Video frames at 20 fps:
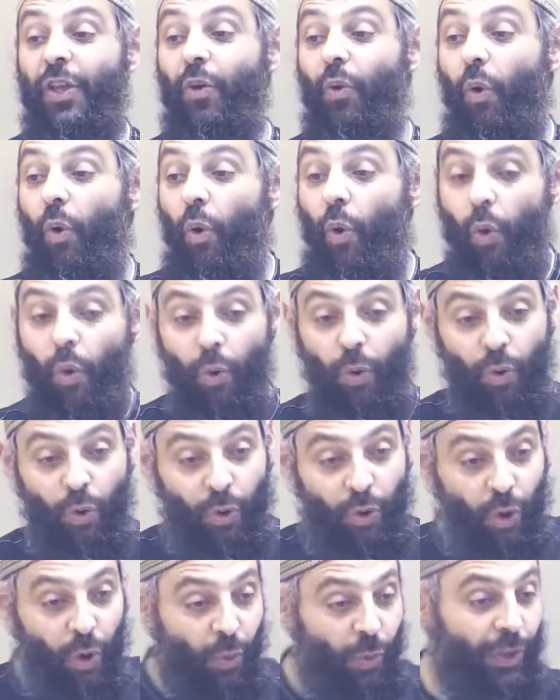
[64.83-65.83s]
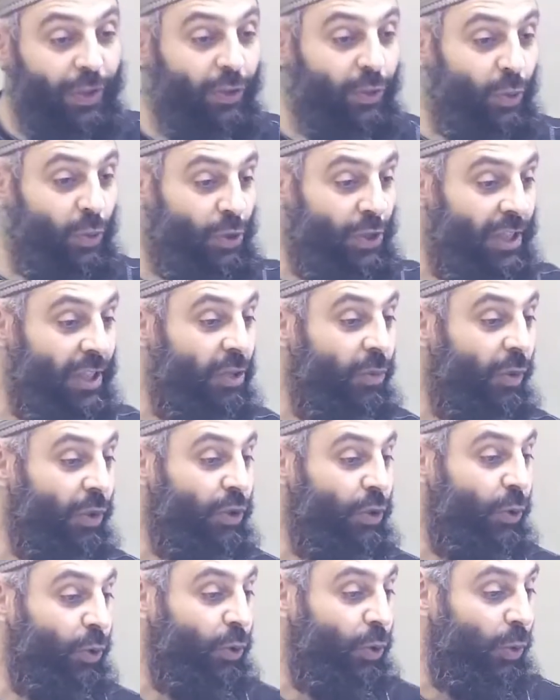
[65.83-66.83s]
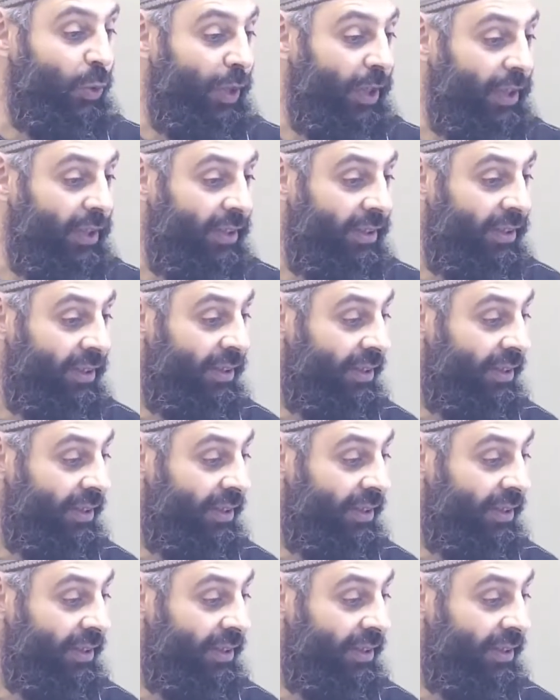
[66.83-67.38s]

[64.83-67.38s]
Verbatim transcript: they're all going to see what you're doing.